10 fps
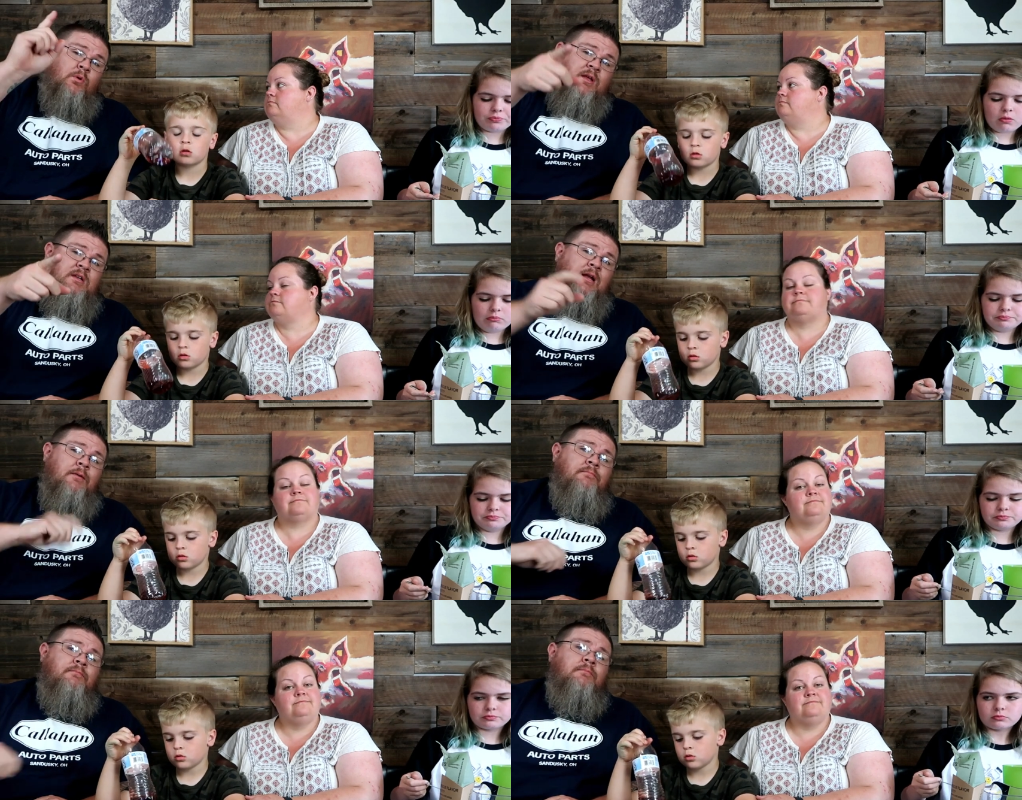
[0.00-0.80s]
Speaker 1: you really dig
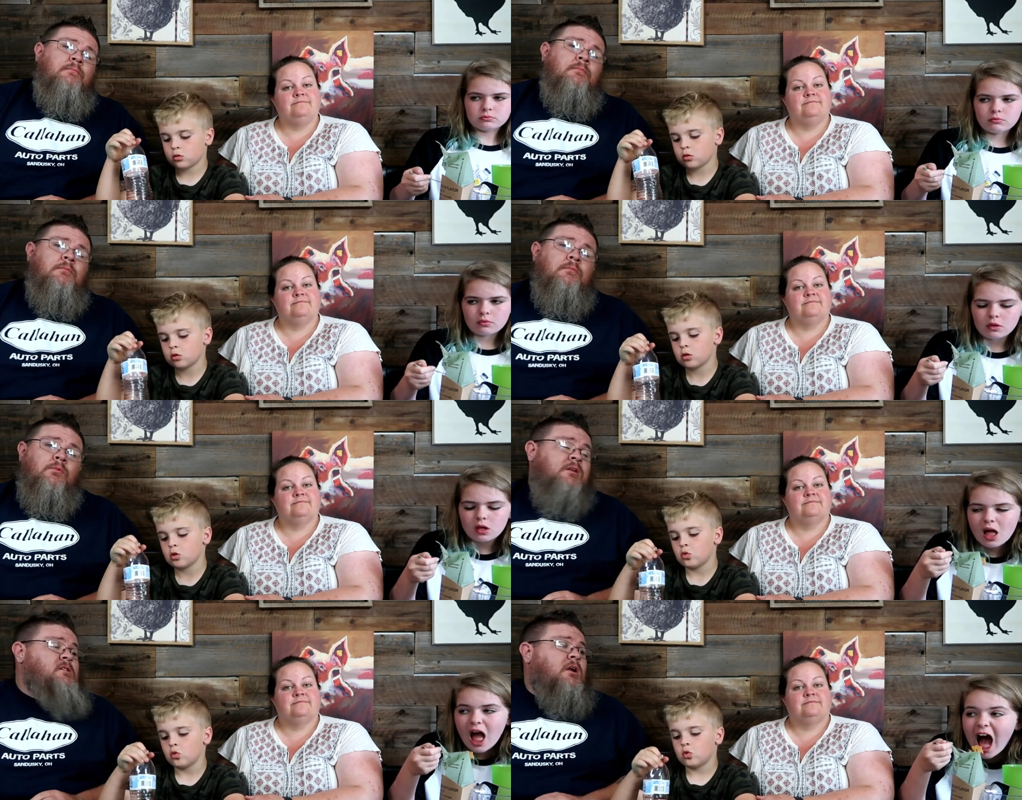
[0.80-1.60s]
them,
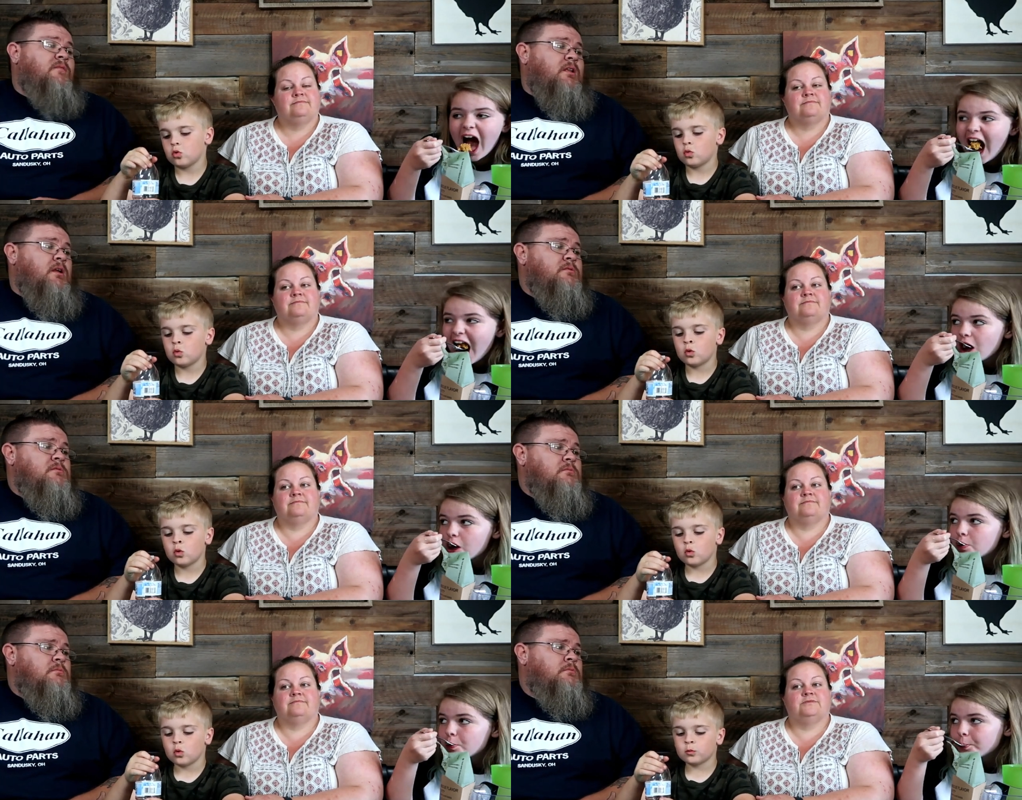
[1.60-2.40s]
really dig our
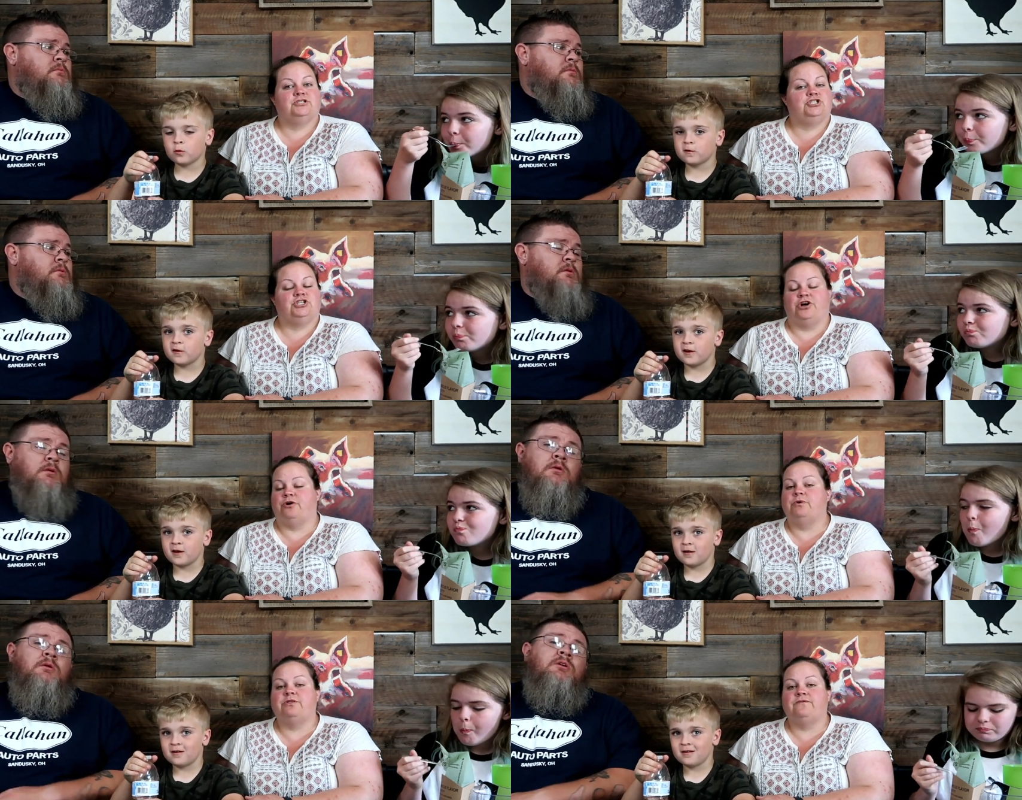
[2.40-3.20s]
videos.
Speaker 2: share
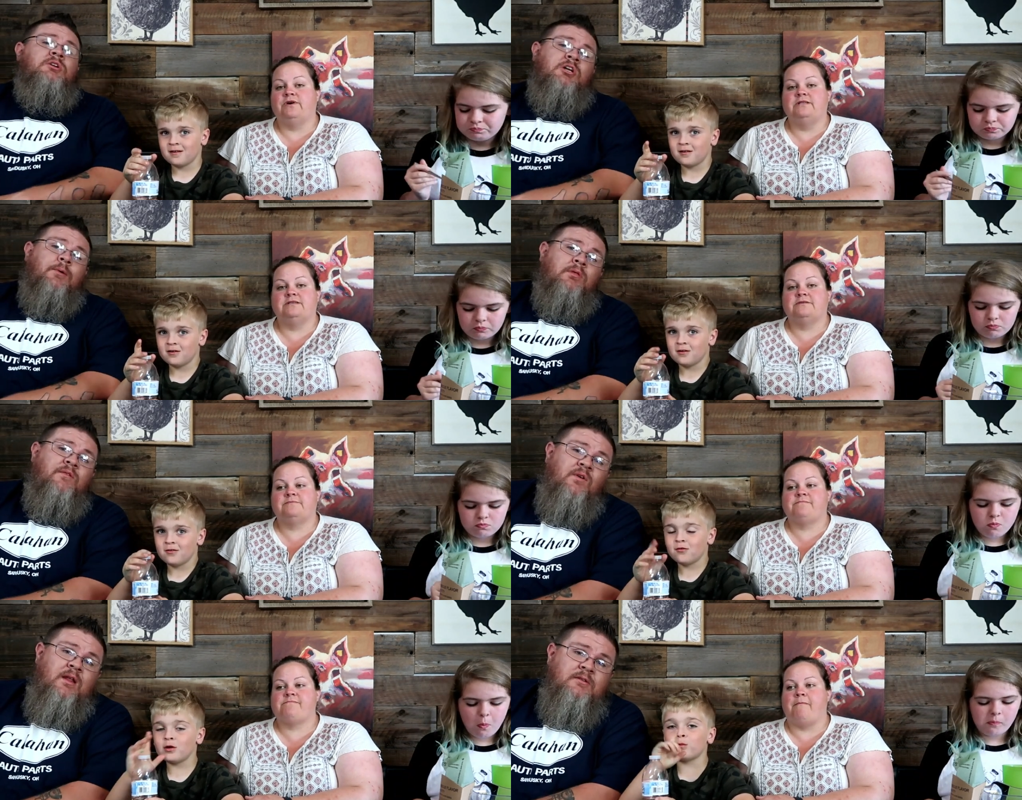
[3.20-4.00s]
them with your friends. Share them with
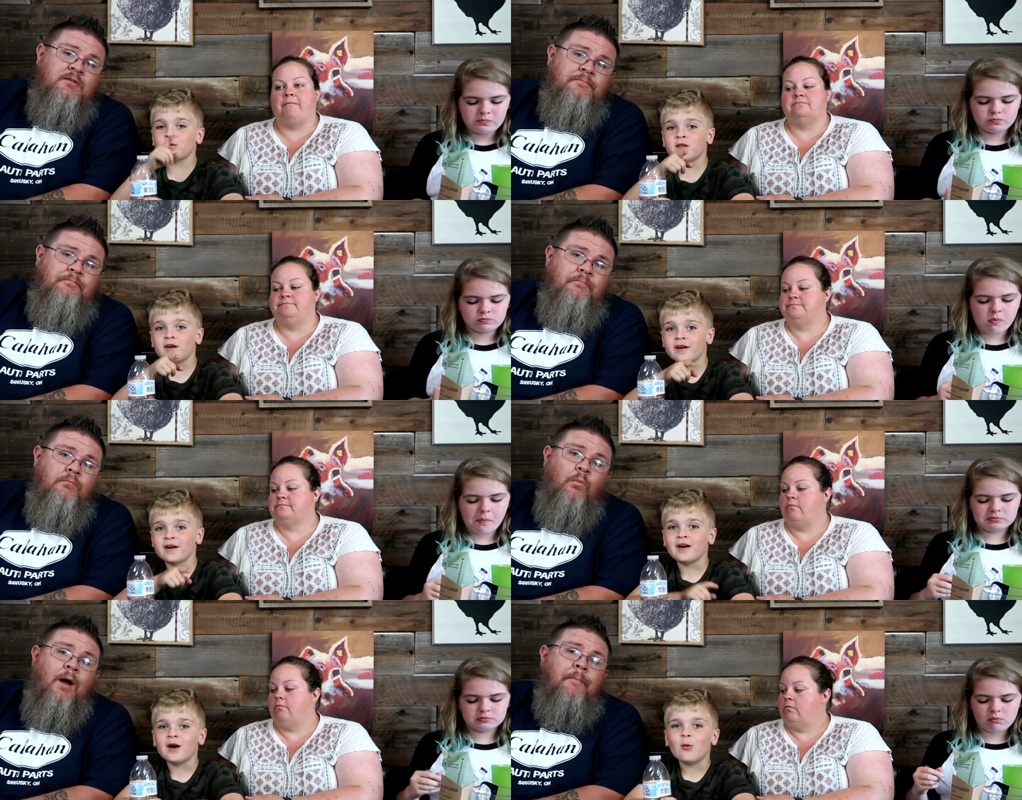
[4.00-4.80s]
your friends. One more thing.
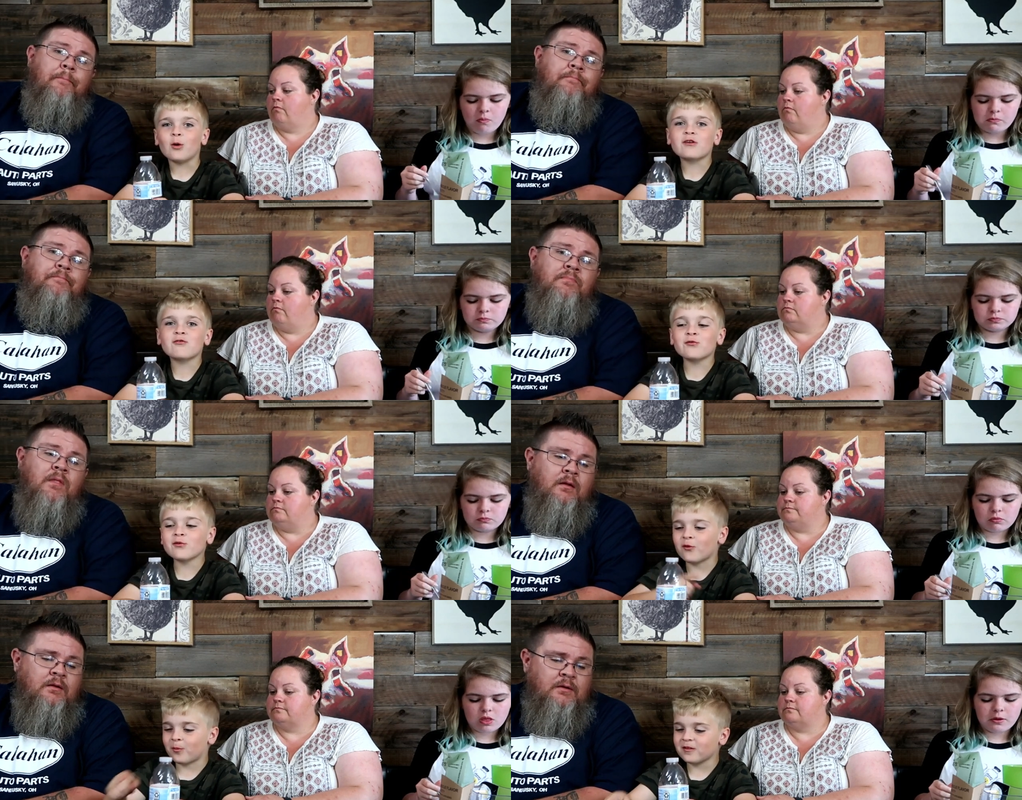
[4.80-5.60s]
What? What if when
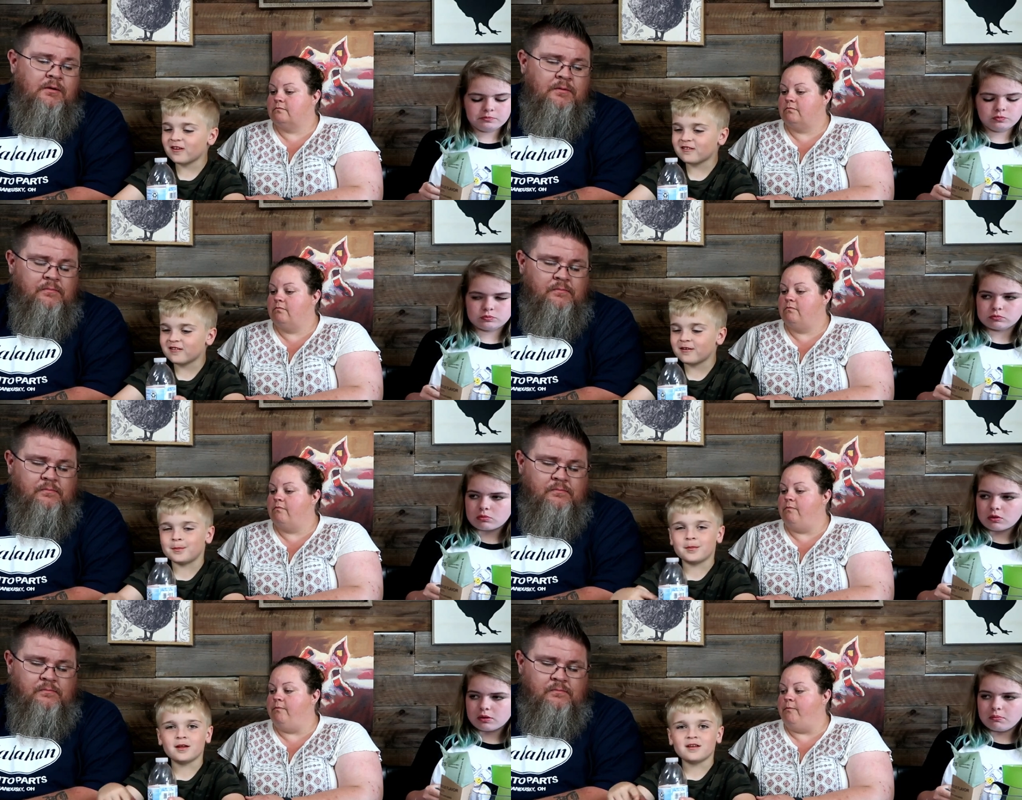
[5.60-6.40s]
we open this
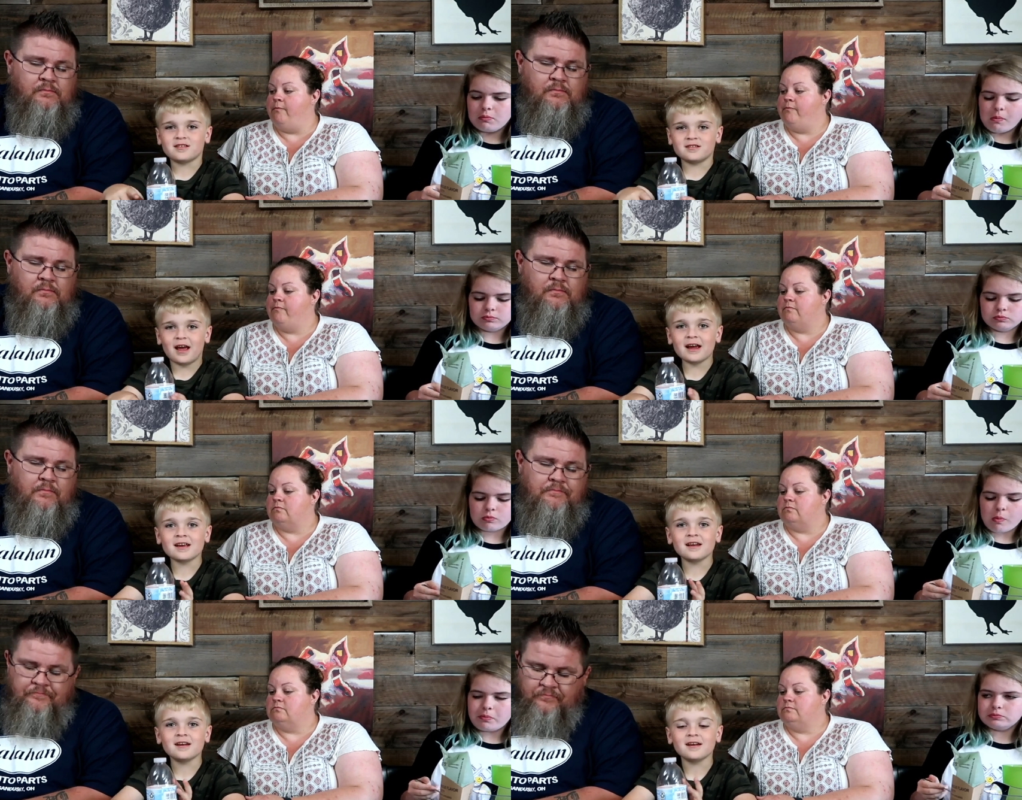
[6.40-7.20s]
um
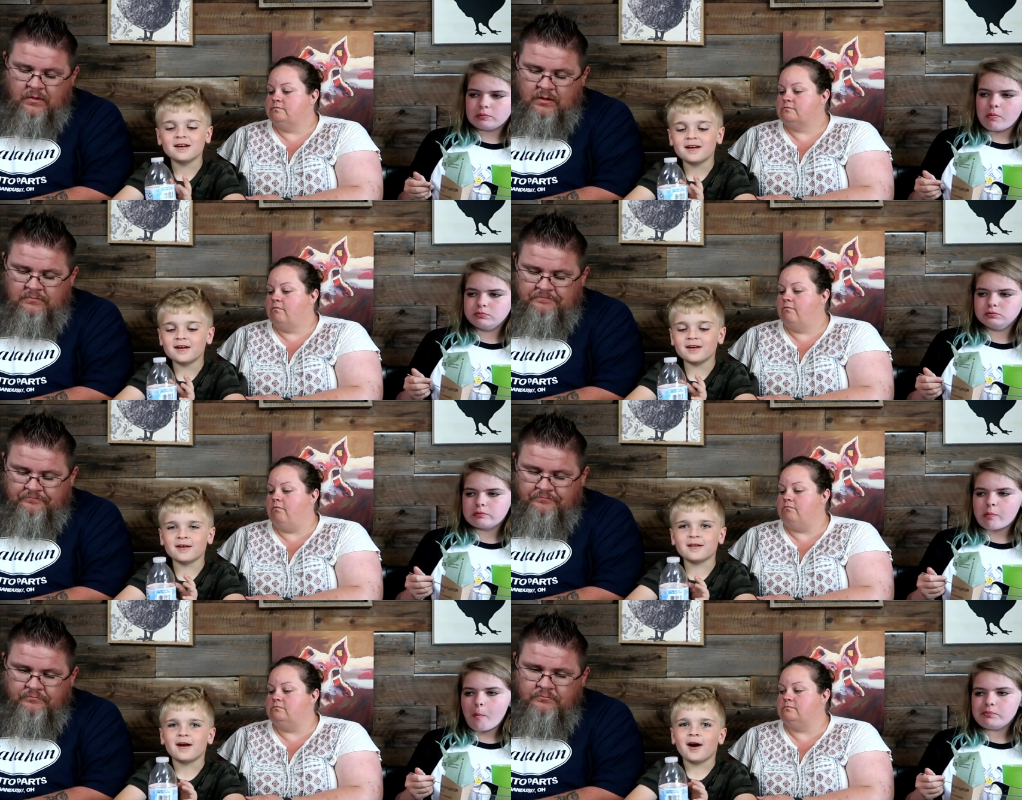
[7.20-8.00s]
snack,
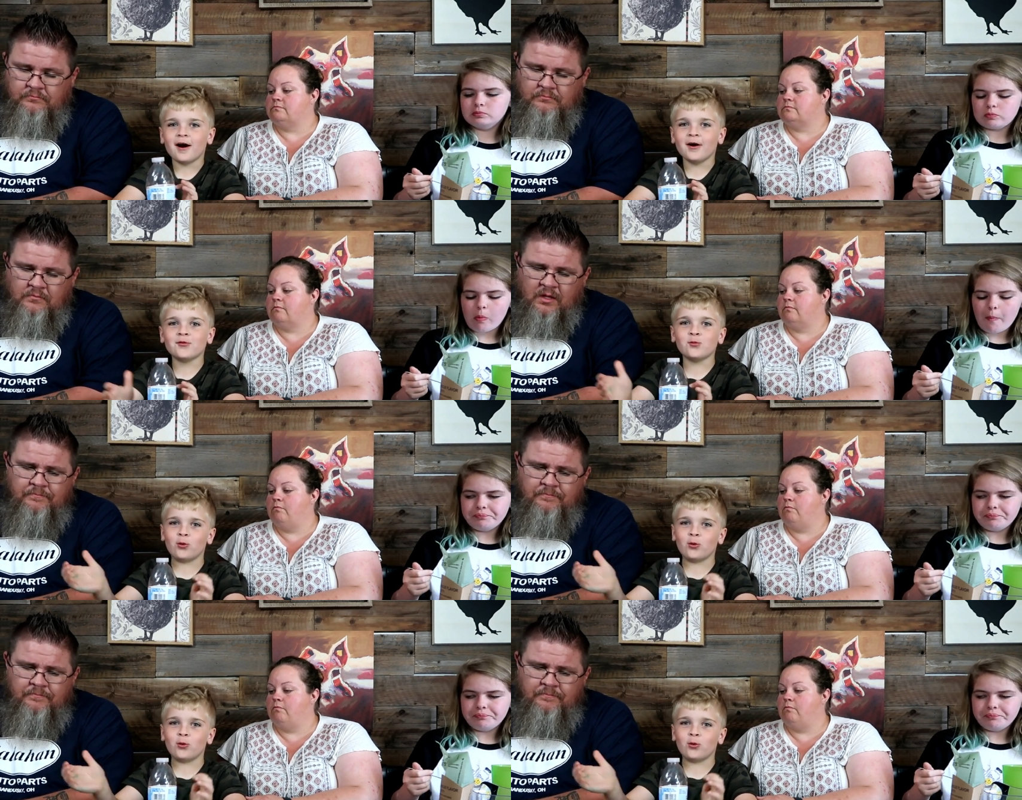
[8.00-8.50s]
a